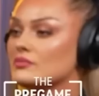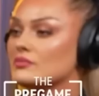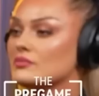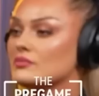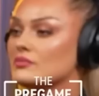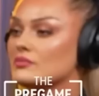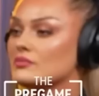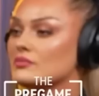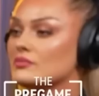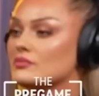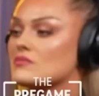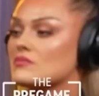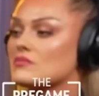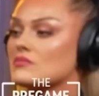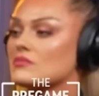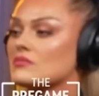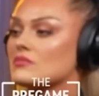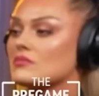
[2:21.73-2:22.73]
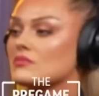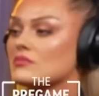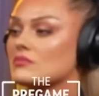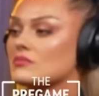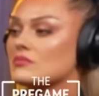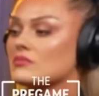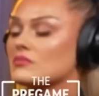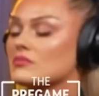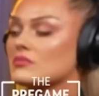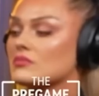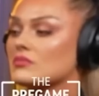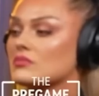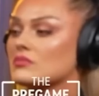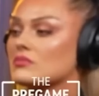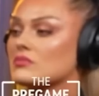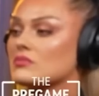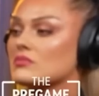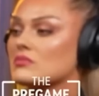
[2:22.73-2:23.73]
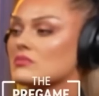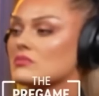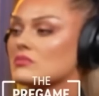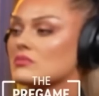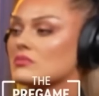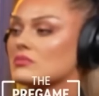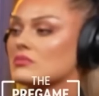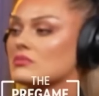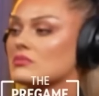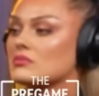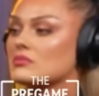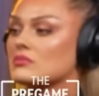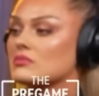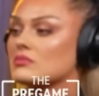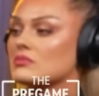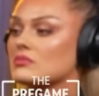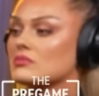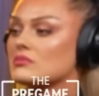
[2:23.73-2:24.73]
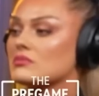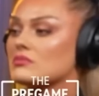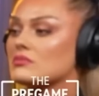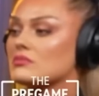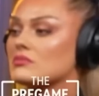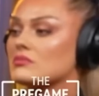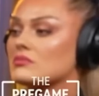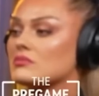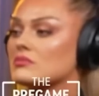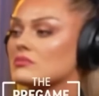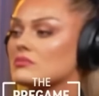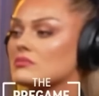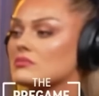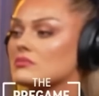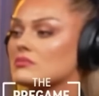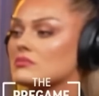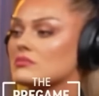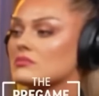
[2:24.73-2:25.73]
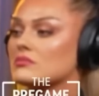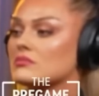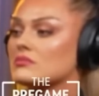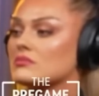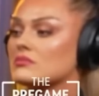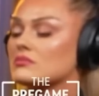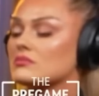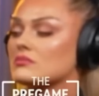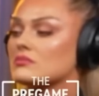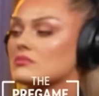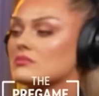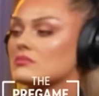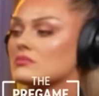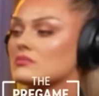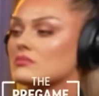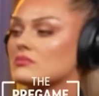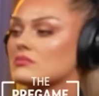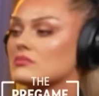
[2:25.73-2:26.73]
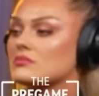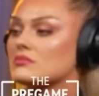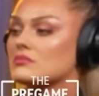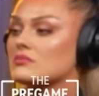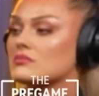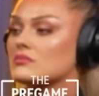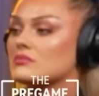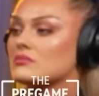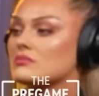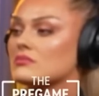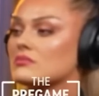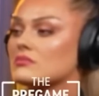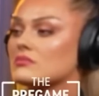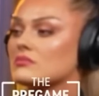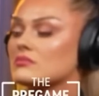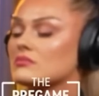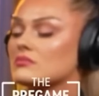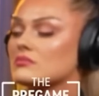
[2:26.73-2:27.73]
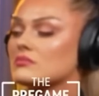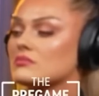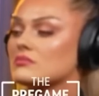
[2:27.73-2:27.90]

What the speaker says: No words are spoken by the person on screen.